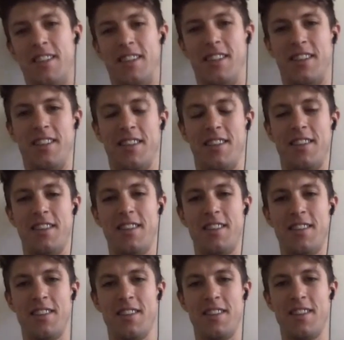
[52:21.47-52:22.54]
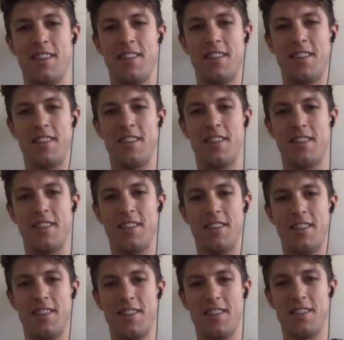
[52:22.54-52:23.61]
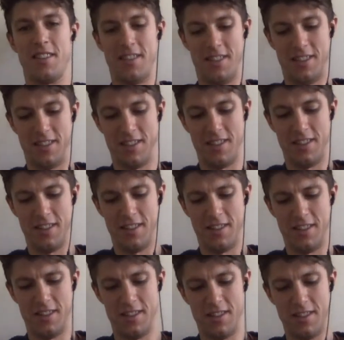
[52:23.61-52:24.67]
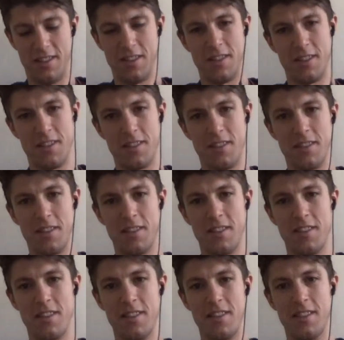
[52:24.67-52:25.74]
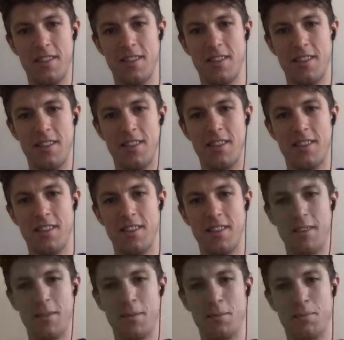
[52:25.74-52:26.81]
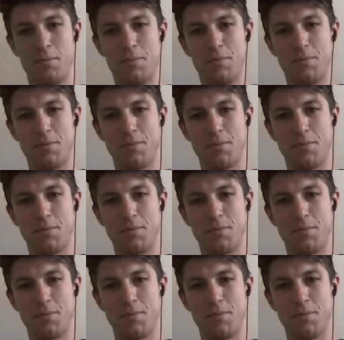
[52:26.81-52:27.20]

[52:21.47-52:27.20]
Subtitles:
The person shown says nothing.